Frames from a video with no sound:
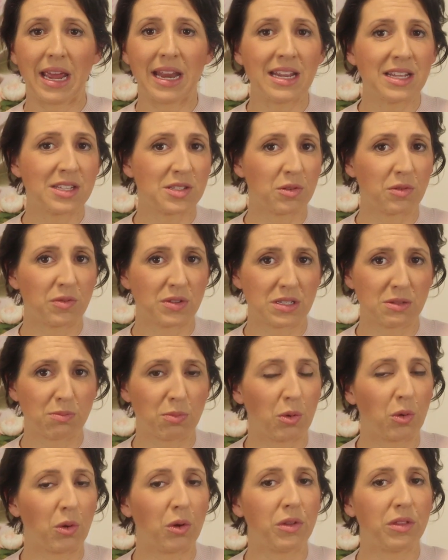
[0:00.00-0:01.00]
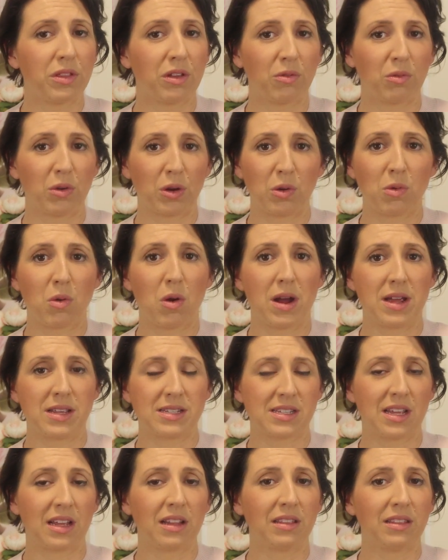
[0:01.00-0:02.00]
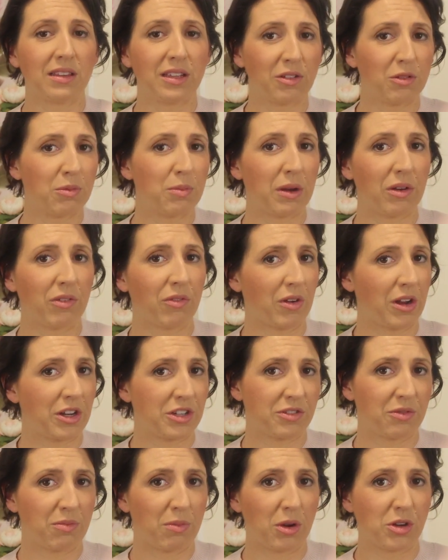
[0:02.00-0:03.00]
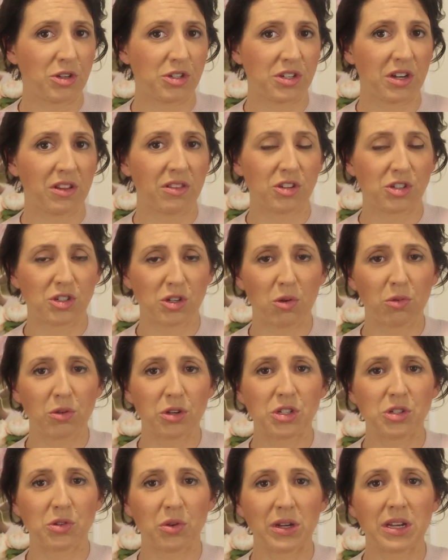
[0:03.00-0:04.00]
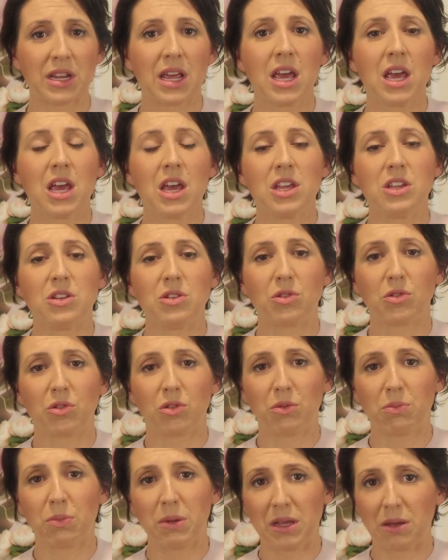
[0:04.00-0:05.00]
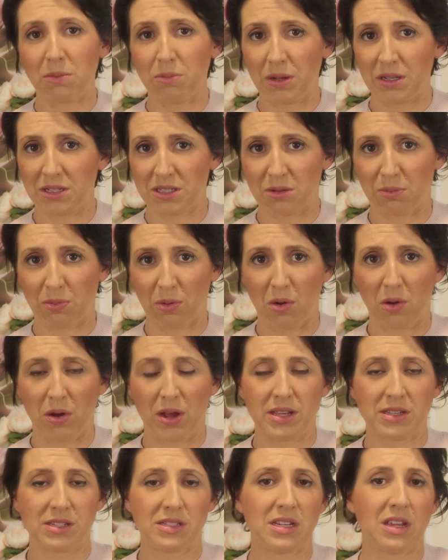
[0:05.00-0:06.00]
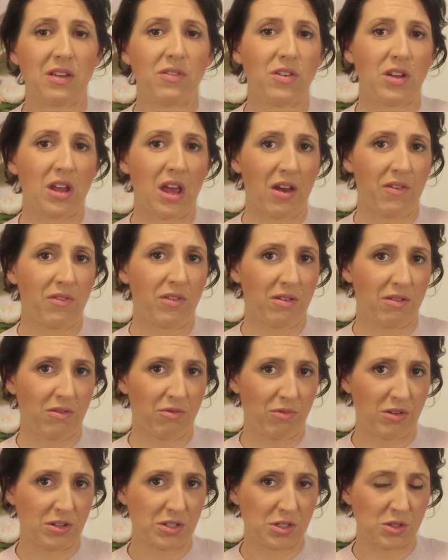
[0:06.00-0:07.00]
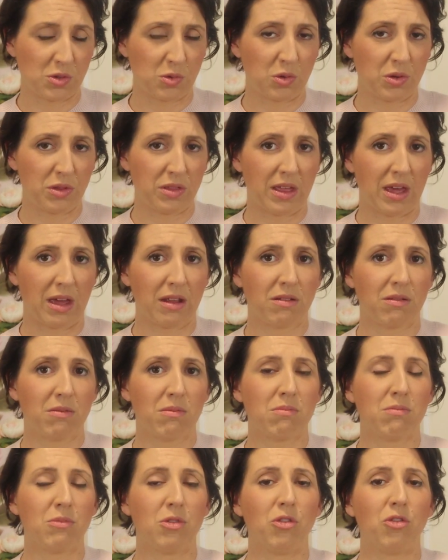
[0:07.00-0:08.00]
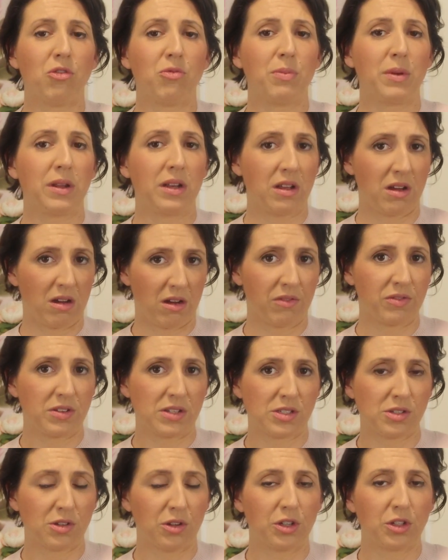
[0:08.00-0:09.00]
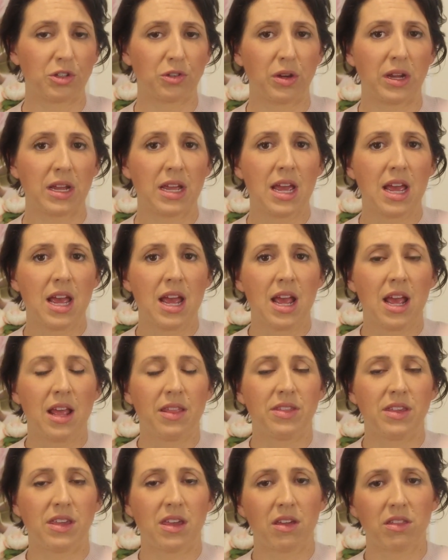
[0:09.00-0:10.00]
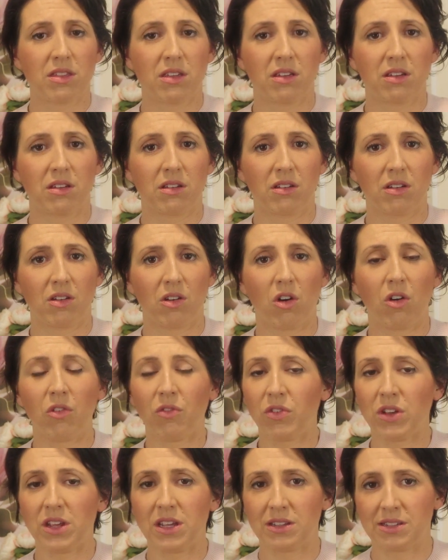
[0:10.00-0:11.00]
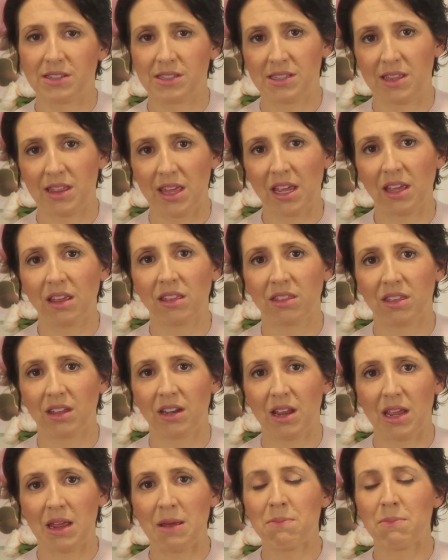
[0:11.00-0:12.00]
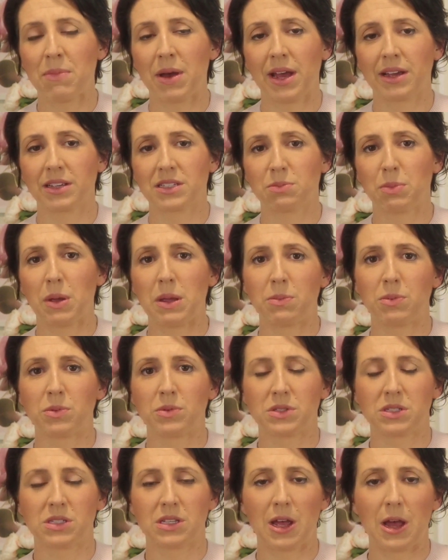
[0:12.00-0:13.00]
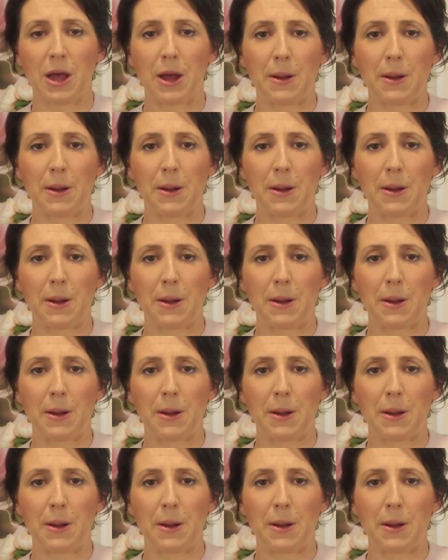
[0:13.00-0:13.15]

any sort of sport that requires a little bit of range of motion at the shoulder joint, you could be a bit surprised if you haven't restored that movement after surgery. The other obvious thing that impacts people's